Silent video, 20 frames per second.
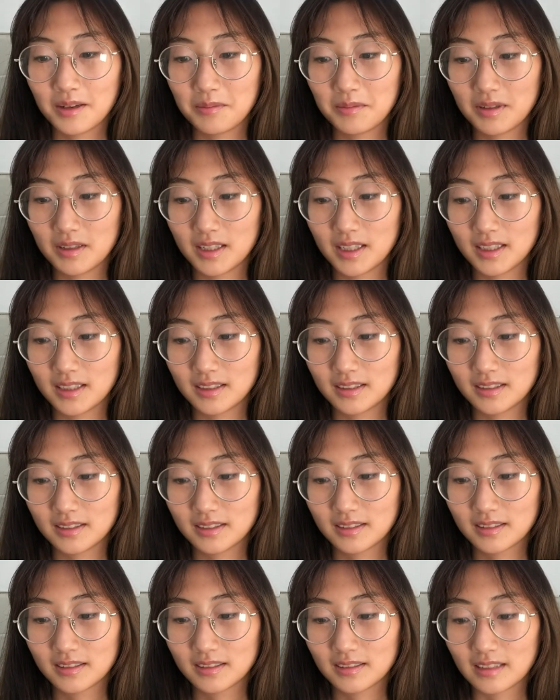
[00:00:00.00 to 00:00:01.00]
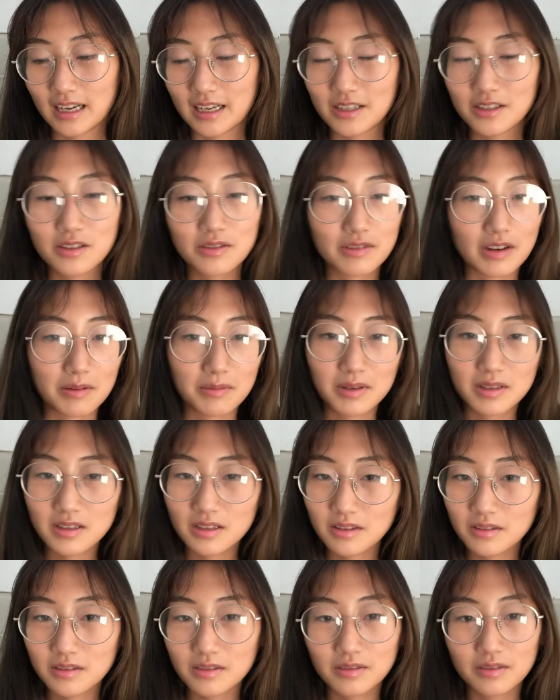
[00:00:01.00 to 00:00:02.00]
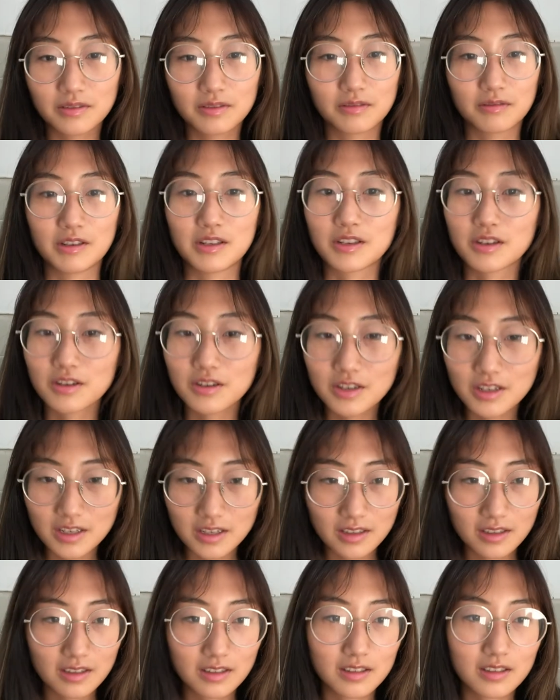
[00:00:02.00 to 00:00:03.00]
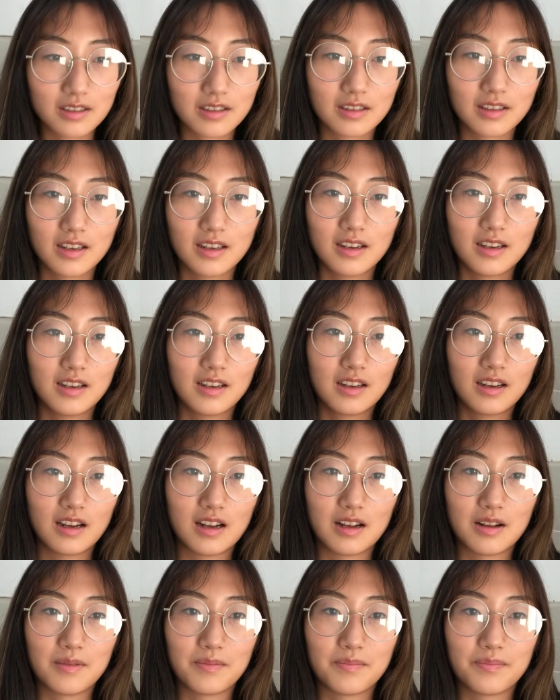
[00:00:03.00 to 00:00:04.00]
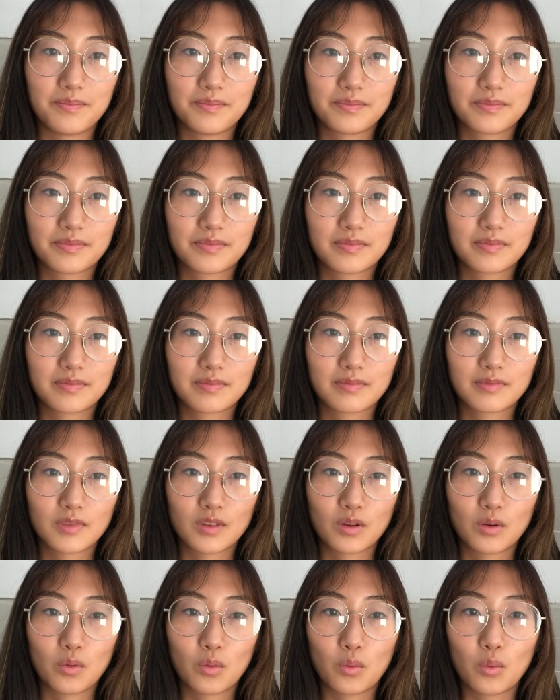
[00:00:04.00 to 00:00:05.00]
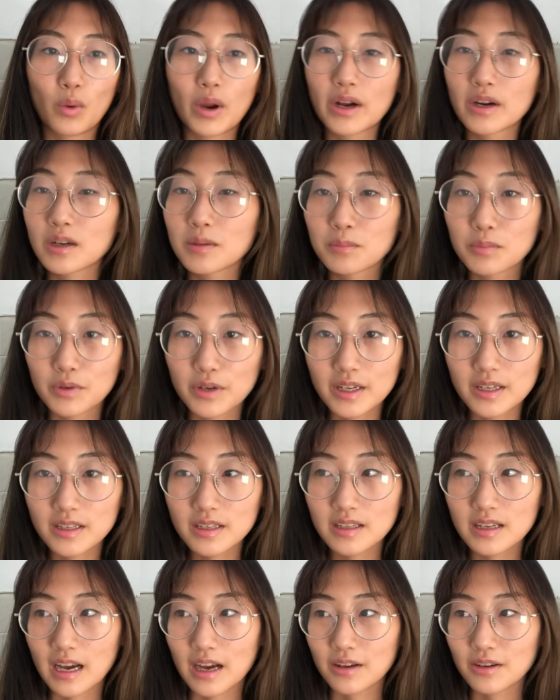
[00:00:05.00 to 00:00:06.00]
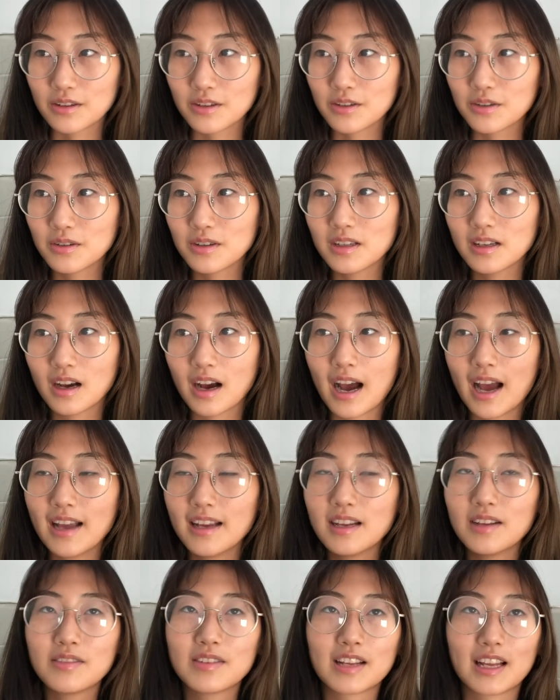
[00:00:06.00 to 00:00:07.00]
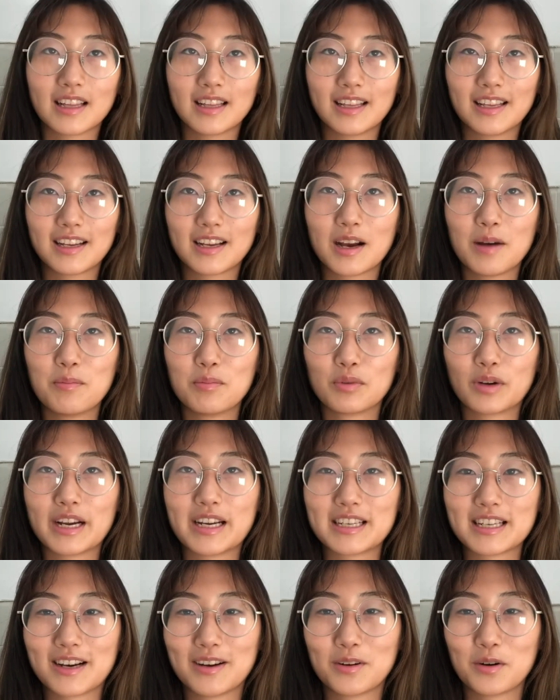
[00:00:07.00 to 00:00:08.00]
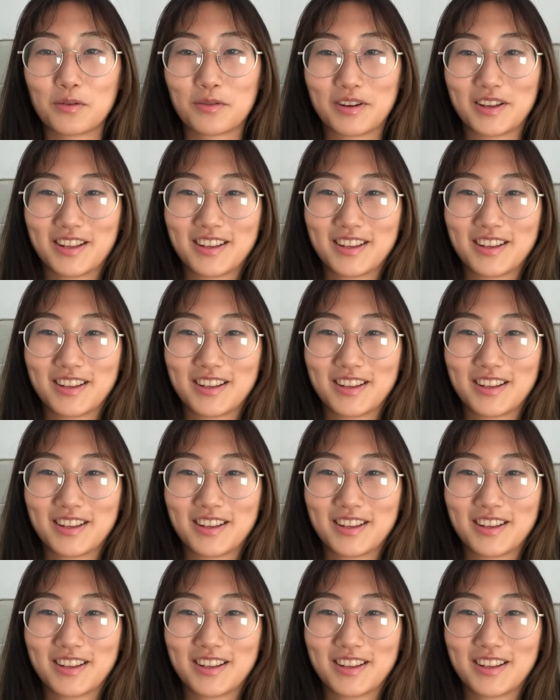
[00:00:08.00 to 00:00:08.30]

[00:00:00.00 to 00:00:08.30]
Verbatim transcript: But I just found myself researching um, where to print, how to do it. I even had like a breakdown